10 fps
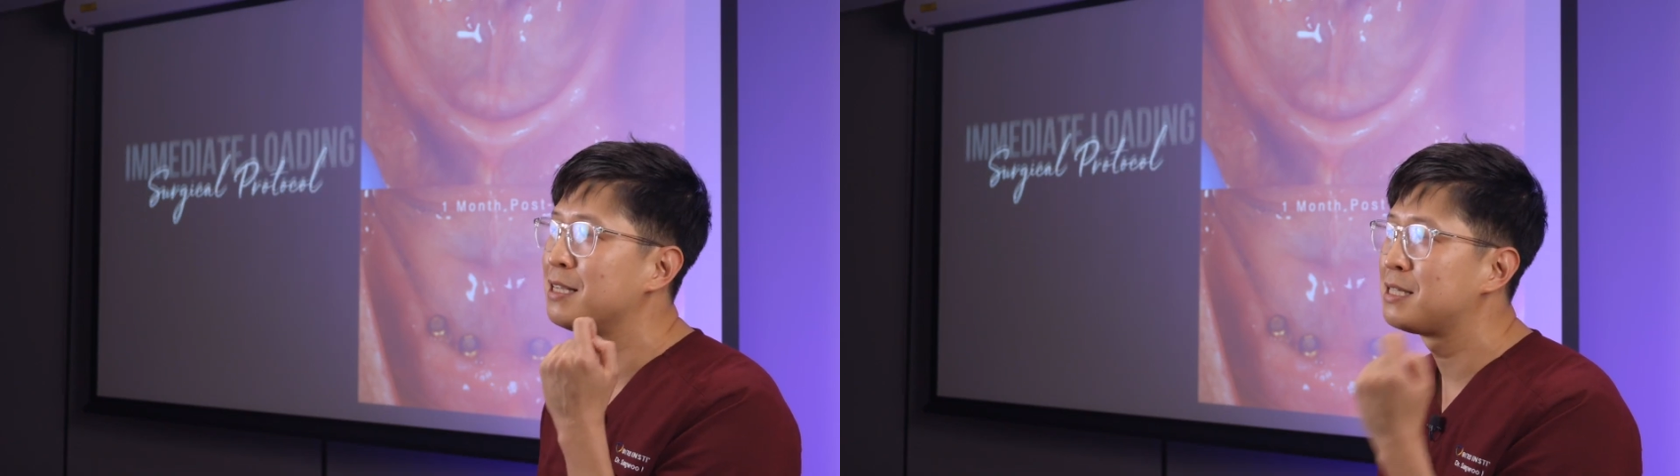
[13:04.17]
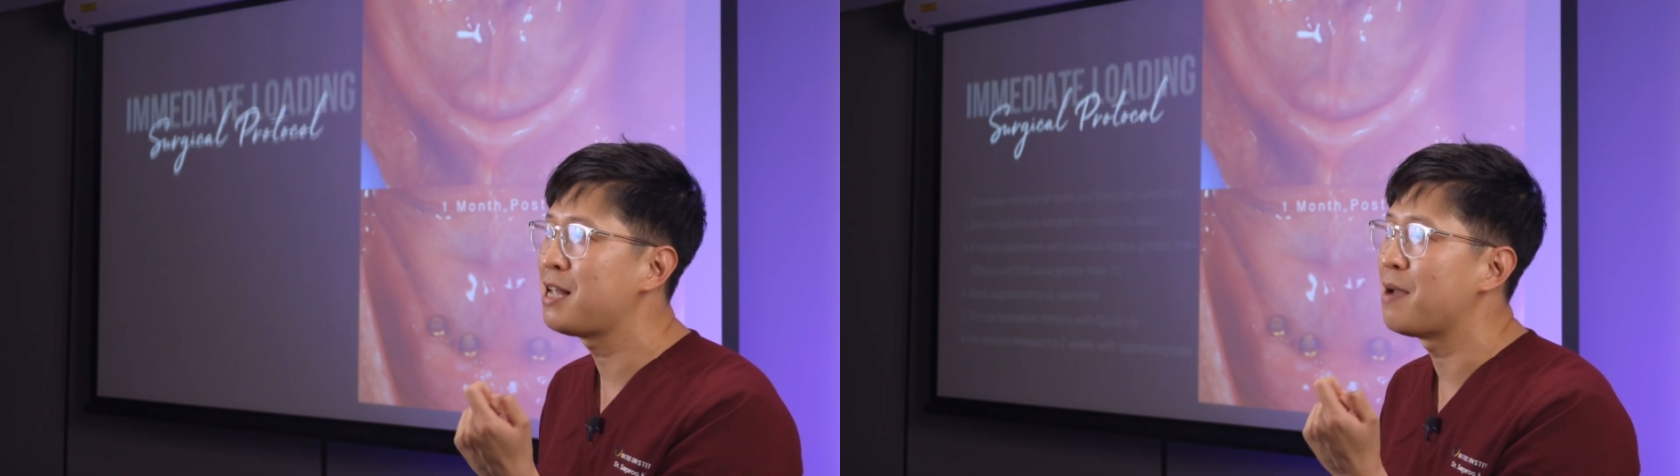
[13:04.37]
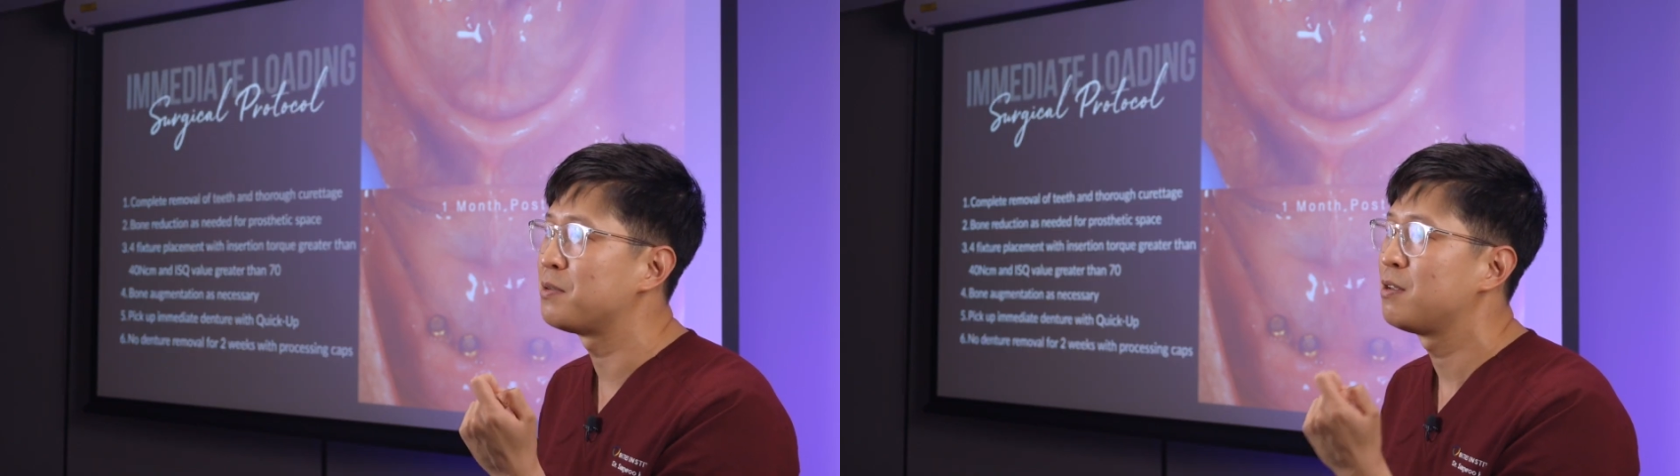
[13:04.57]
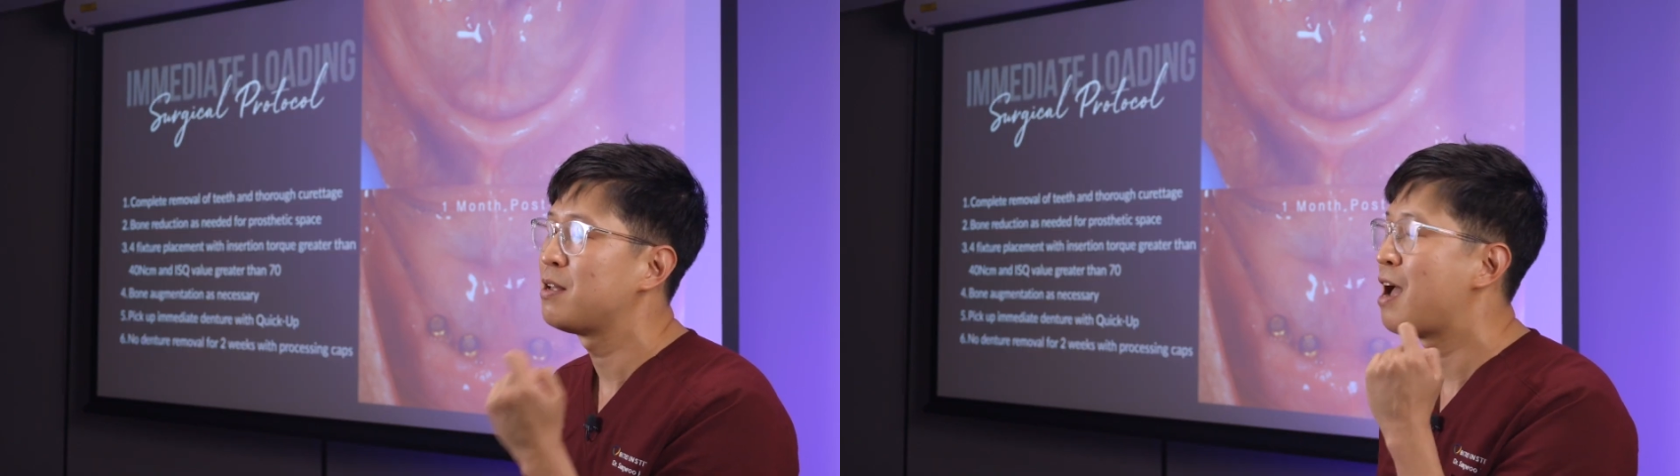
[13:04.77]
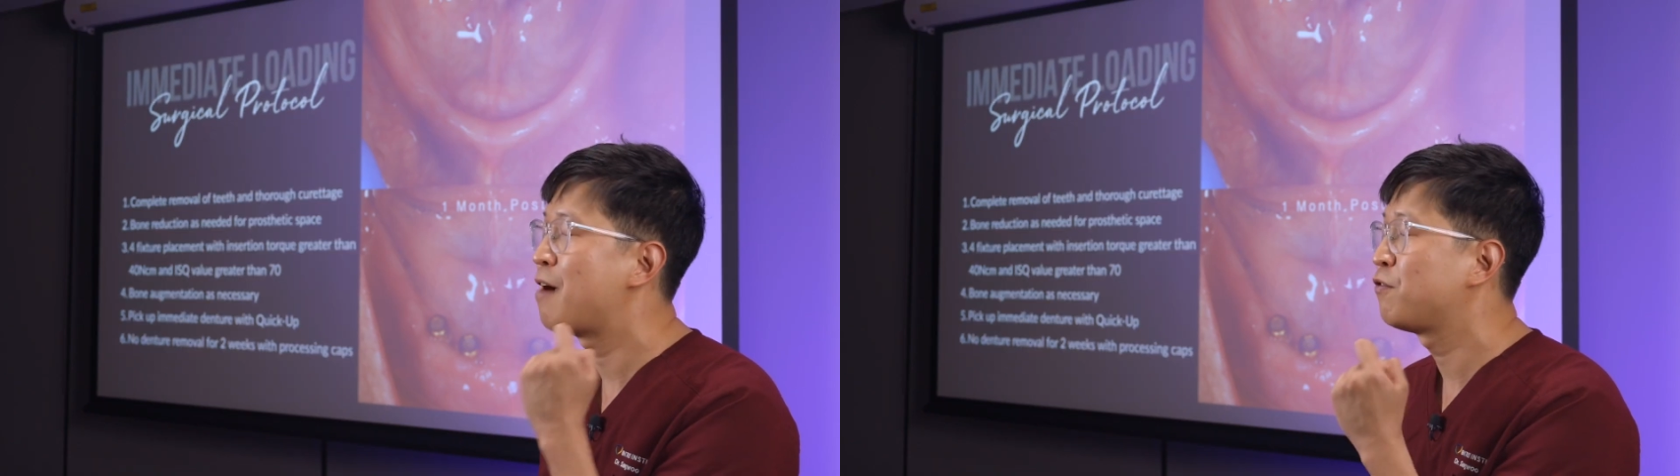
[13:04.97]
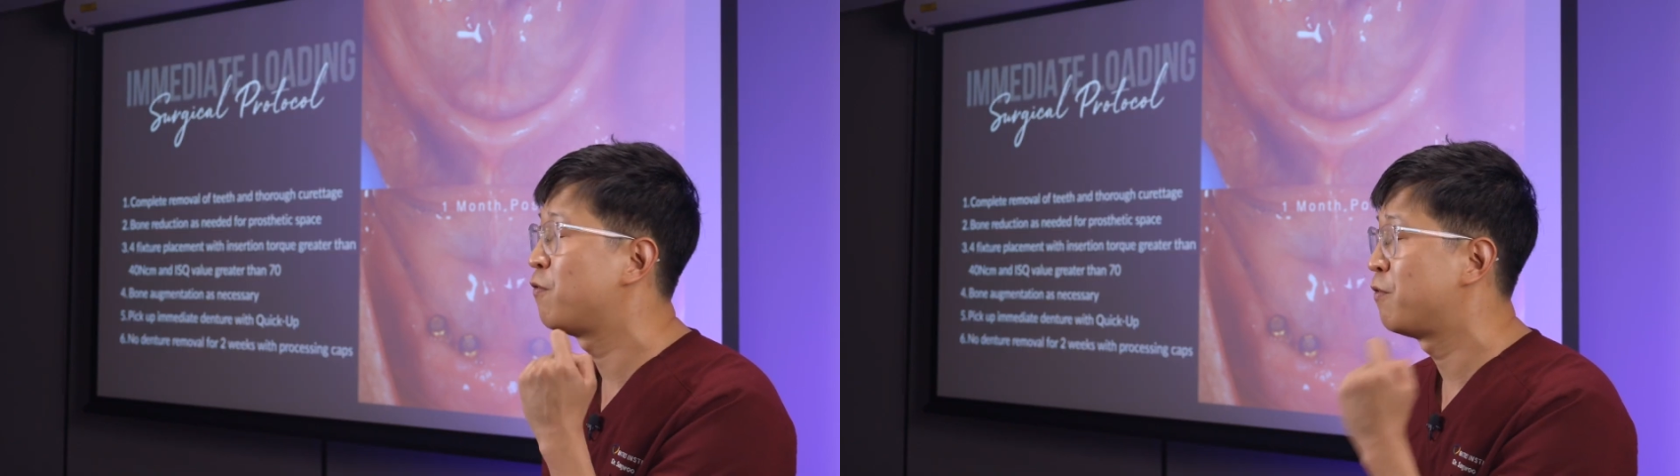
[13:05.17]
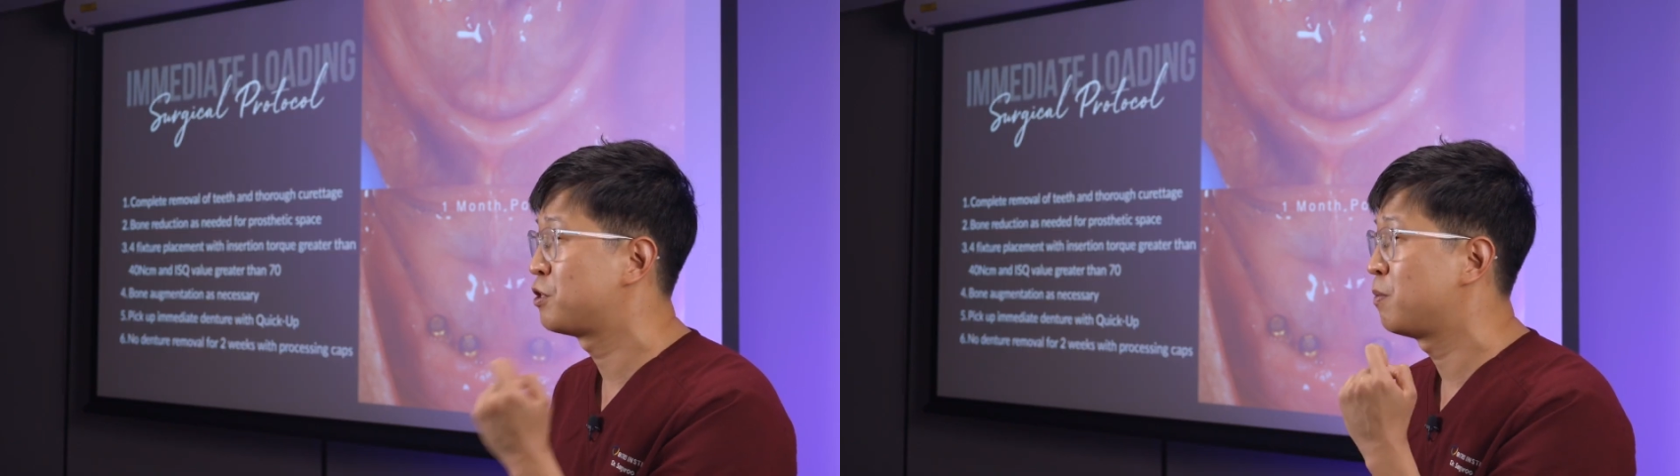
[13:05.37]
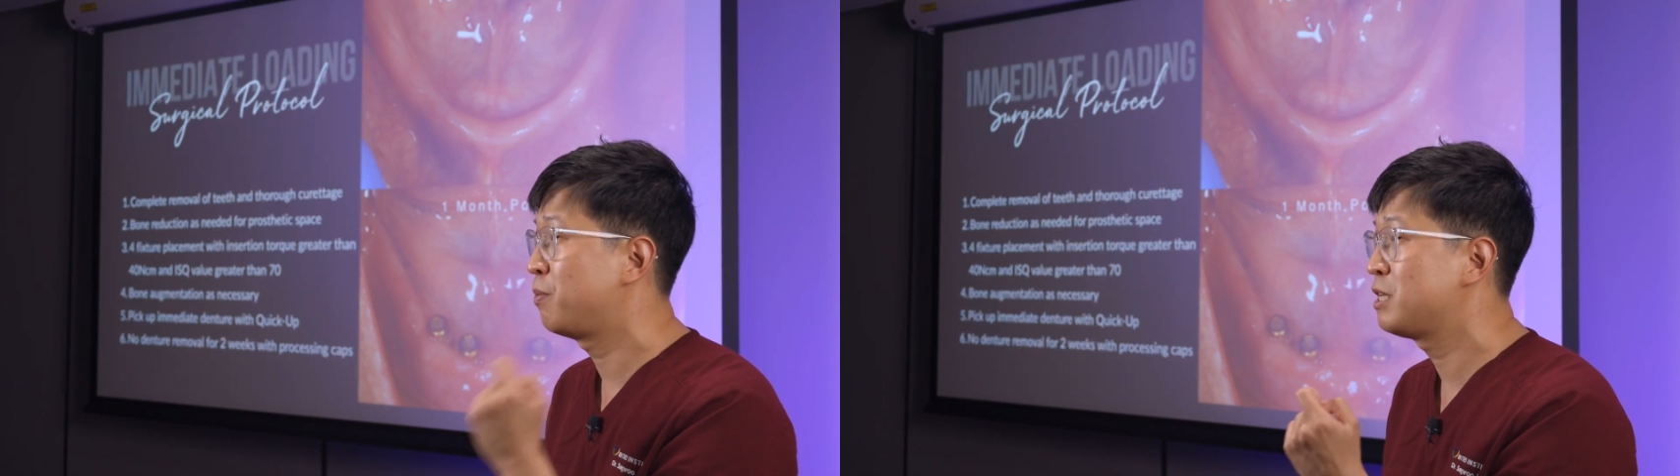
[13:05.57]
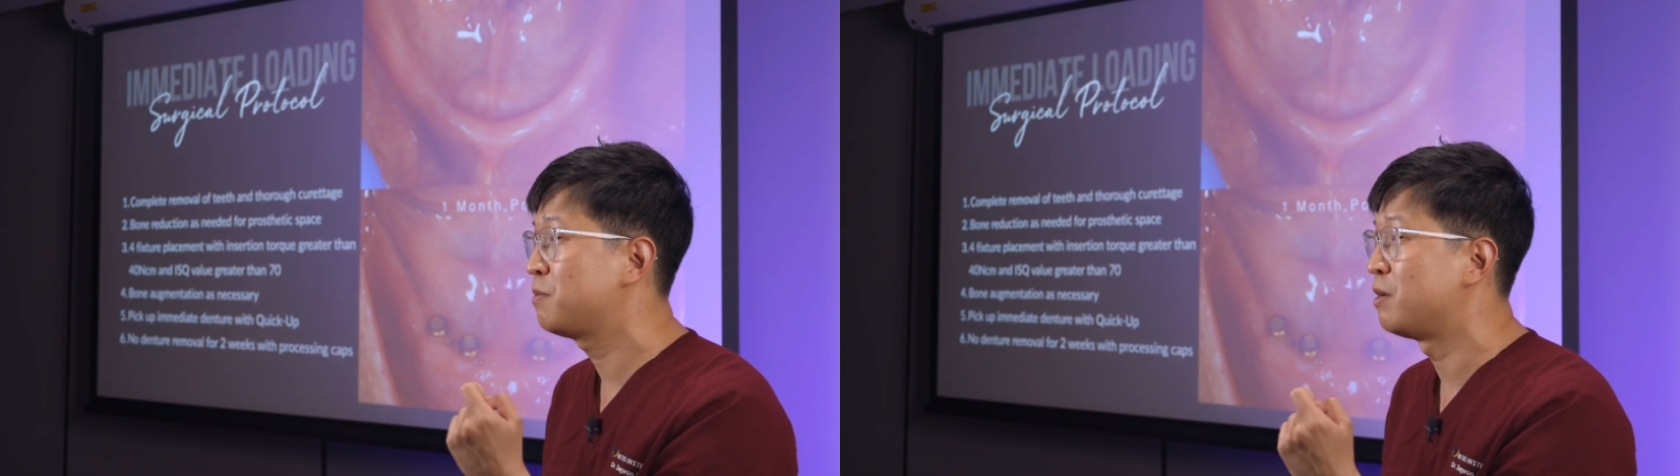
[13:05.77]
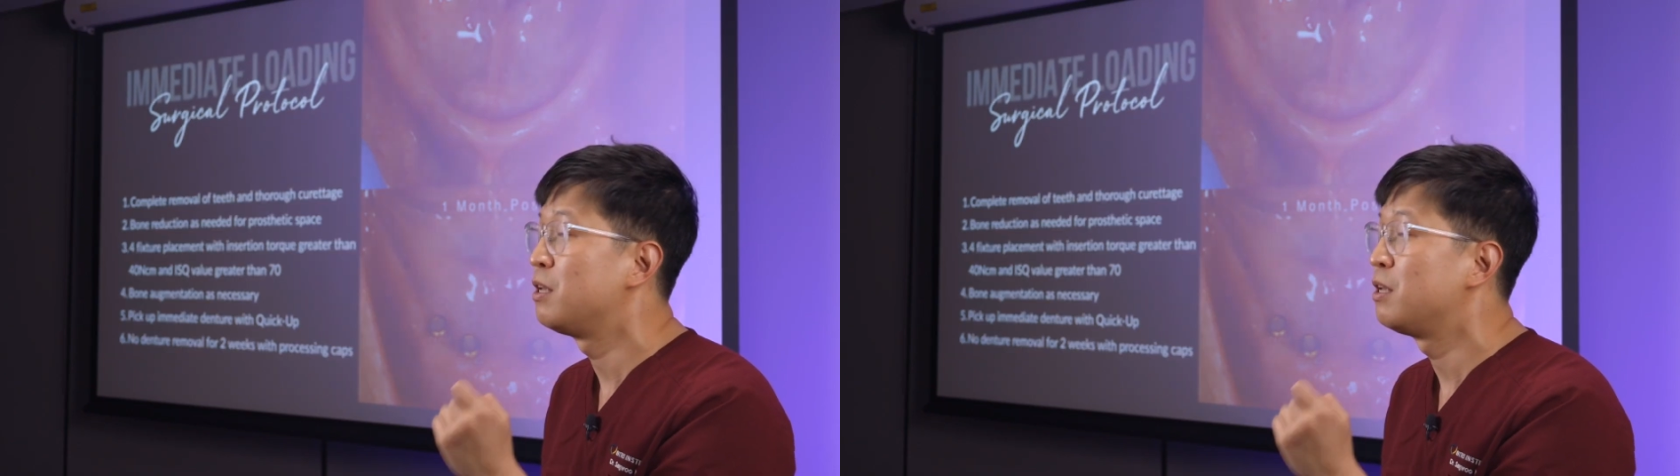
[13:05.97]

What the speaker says: steps after fixture placement